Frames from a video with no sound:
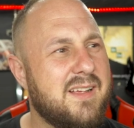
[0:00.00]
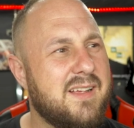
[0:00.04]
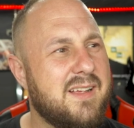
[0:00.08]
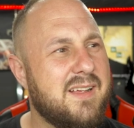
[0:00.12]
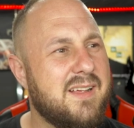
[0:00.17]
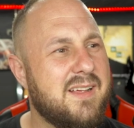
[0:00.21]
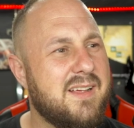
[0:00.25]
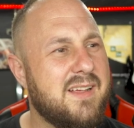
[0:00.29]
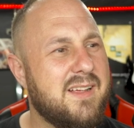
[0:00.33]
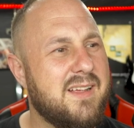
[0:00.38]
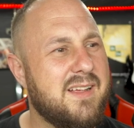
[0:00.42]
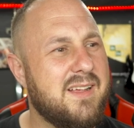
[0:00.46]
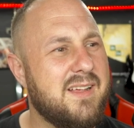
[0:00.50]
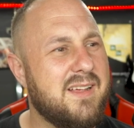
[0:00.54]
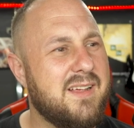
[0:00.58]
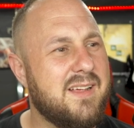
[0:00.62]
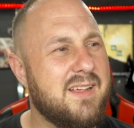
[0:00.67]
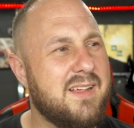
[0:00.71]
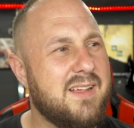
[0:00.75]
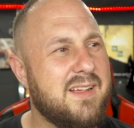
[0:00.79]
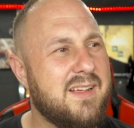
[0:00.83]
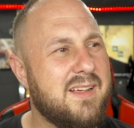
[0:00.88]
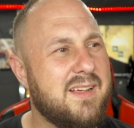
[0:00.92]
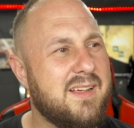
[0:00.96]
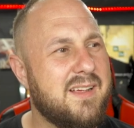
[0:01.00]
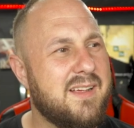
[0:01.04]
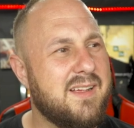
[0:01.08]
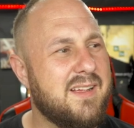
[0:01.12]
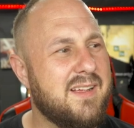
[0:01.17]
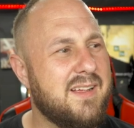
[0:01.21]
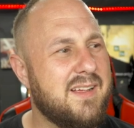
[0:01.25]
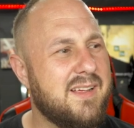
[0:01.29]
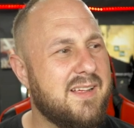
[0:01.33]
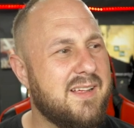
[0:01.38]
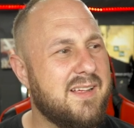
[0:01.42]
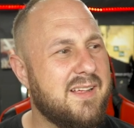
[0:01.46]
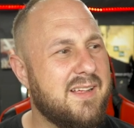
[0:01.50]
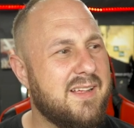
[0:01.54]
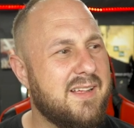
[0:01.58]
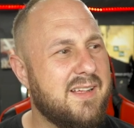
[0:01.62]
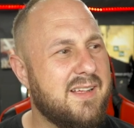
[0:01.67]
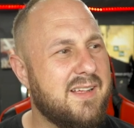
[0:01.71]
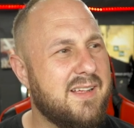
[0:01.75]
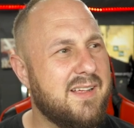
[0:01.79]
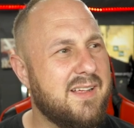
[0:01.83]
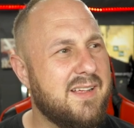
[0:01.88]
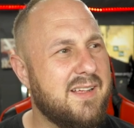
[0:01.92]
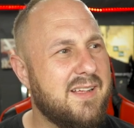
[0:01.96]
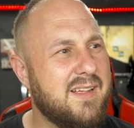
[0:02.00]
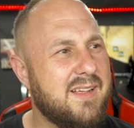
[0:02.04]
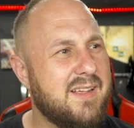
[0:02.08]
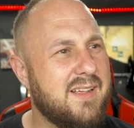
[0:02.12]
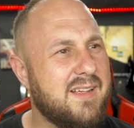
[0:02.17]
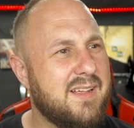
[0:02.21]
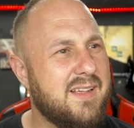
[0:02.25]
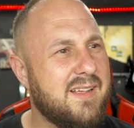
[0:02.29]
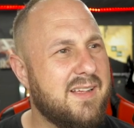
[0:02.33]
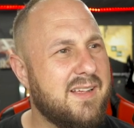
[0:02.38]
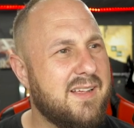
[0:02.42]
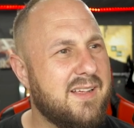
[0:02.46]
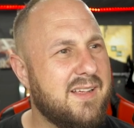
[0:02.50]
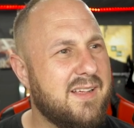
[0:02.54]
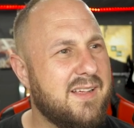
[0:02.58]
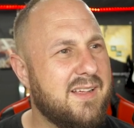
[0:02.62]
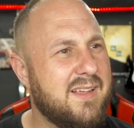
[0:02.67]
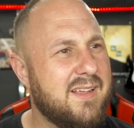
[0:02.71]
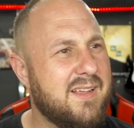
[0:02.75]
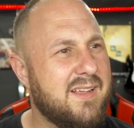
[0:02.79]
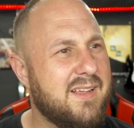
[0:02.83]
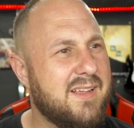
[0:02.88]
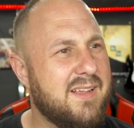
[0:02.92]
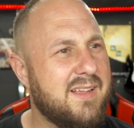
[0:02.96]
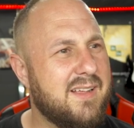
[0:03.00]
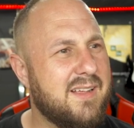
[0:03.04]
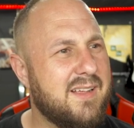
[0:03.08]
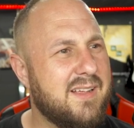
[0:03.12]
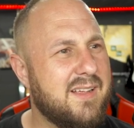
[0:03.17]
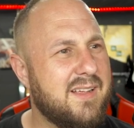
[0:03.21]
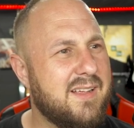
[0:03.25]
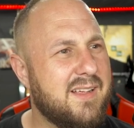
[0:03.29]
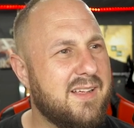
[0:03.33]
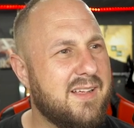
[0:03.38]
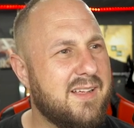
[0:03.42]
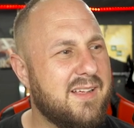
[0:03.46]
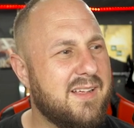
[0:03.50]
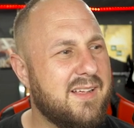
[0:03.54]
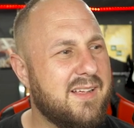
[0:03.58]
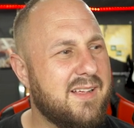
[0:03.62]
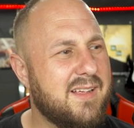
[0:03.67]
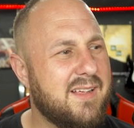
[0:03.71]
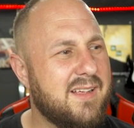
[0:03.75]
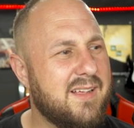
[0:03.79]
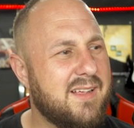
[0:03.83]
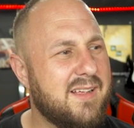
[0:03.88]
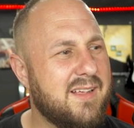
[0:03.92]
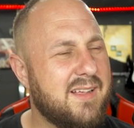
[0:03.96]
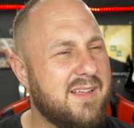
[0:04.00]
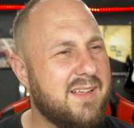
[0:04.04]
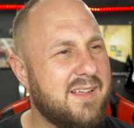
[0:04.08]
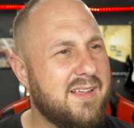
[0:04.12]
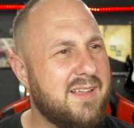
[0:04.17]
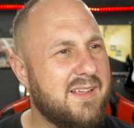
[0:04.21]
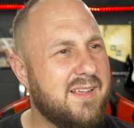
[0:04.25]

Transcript: This person isn't speaking.